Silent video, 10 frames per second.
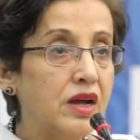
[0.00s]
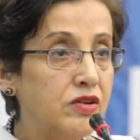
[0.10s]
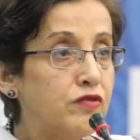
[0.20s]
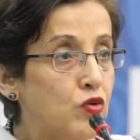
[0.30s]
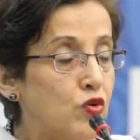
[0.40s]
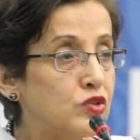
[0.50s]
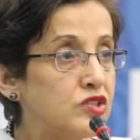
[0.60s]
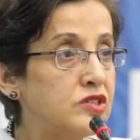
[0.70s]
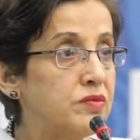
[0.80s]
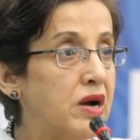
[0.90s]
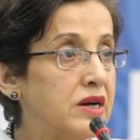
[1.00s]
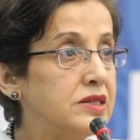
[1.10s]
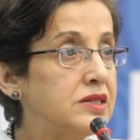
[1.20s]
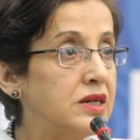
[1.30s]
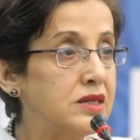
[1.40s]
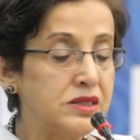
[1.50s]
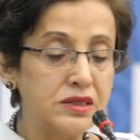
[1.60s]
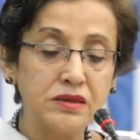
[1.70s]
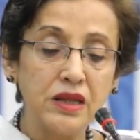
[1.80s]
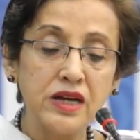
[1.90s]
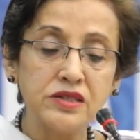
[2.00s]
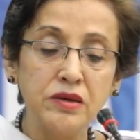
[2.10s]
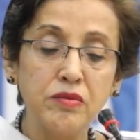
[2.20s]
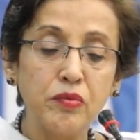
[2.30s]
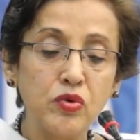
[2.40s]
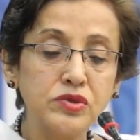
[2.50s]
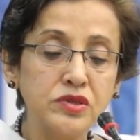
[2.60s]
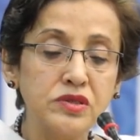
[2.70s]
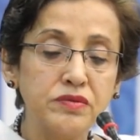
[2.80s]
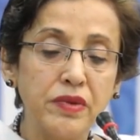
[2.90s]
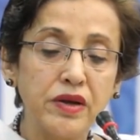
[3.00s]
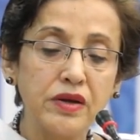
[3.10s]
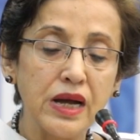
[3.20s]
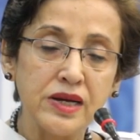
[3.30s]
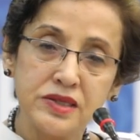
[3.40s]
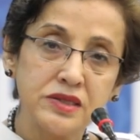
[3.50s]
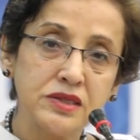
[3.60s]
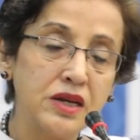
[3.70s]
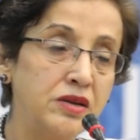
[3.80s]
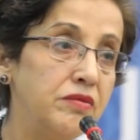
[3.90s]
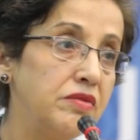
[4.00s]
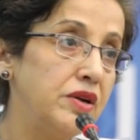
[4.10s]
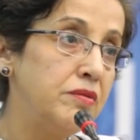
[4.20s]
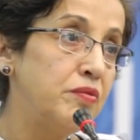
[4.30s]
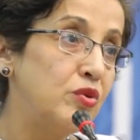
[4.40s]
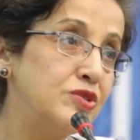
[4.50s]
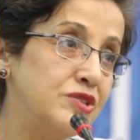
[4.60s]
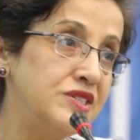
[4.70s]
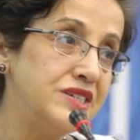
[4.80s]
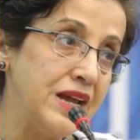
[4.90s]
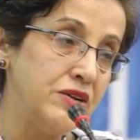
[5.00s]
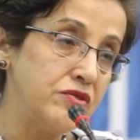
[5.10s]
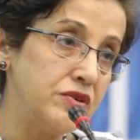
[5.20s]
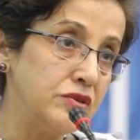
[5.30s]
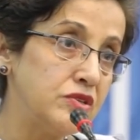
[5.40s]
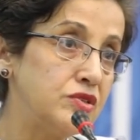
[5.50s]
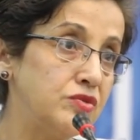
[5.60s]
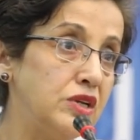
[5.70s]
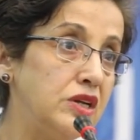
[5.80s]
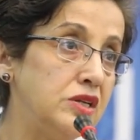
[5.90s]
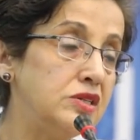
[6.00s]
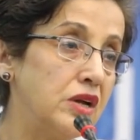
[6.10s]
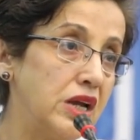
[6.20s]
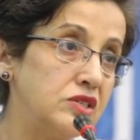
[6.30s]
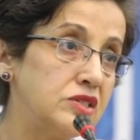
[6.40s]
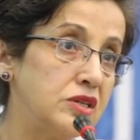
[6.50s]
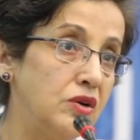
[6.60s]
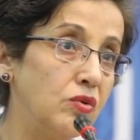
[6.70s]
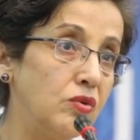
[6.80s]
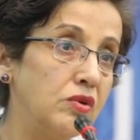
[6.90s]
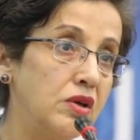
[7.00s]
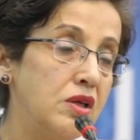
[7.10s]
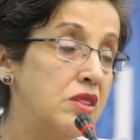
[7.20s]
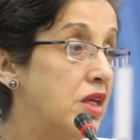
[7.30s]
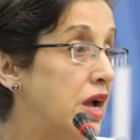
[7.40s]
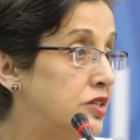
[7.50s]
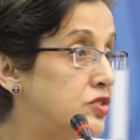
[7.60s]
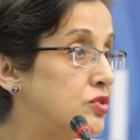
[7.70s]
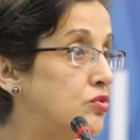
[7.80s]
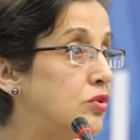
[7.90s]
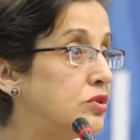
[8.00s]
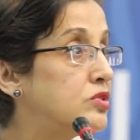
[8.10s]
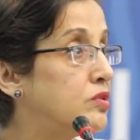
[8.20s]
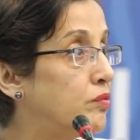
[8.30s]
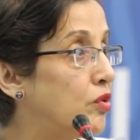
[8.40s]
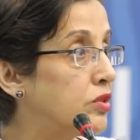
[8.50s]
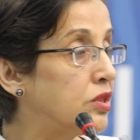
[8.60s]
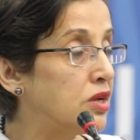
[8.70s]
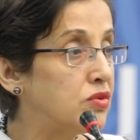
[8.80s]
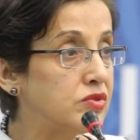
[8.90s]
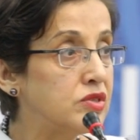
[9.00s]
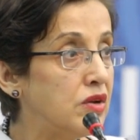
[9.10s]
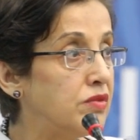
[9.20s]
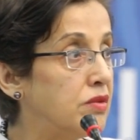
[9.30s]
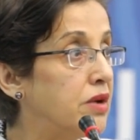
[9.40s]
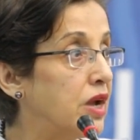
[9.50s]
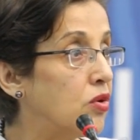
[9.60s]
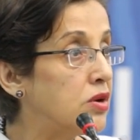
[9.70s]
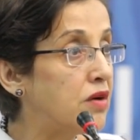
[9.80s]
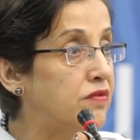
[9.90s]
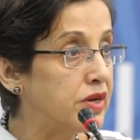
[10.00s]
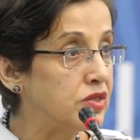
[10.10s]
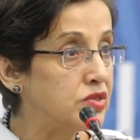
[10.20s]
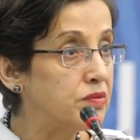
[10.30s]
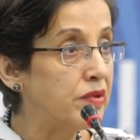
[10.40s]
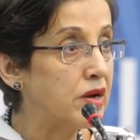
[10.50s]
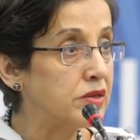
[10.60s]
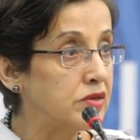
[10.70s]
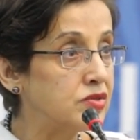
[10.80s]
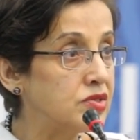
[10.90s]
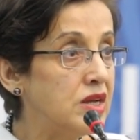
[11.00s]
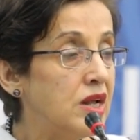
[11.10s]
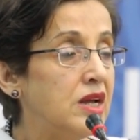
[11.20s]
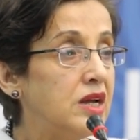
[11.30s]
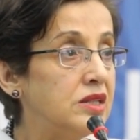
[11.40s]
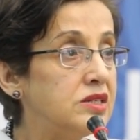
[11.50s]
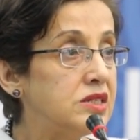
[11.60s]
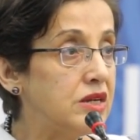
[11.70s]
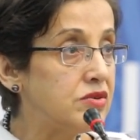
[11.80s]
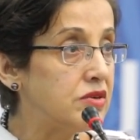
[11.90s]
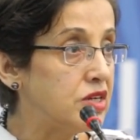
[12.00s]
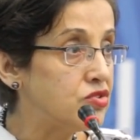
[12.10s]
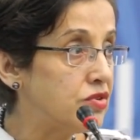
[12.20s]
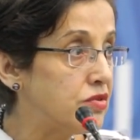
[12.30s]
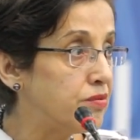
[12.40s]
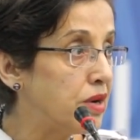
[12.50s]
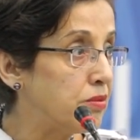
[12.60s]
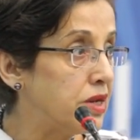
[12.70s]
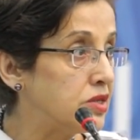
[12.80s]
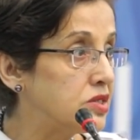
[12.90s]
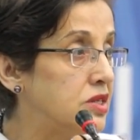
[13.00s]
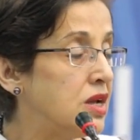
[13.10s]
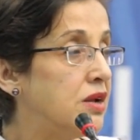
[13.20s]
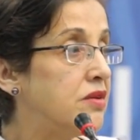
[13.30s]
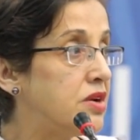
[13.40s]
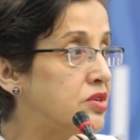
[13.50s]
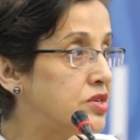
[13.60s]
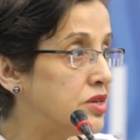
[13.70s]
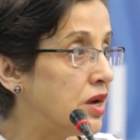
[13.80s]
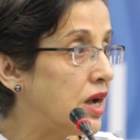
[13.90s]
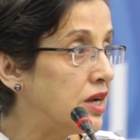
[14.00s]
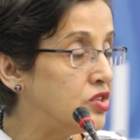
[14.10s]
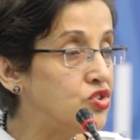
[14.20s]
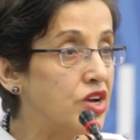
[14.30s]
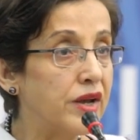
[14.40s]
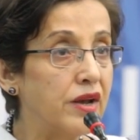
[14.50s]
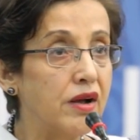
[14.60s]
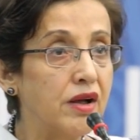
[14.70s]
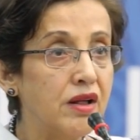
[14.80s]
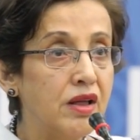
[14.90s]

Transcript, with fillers: And of course, Pakistan as, a, as, an important, as an important entrant to the SCO thanks to all the support that was given by all our friends and partners in the Central Asian republics, Russia, and China.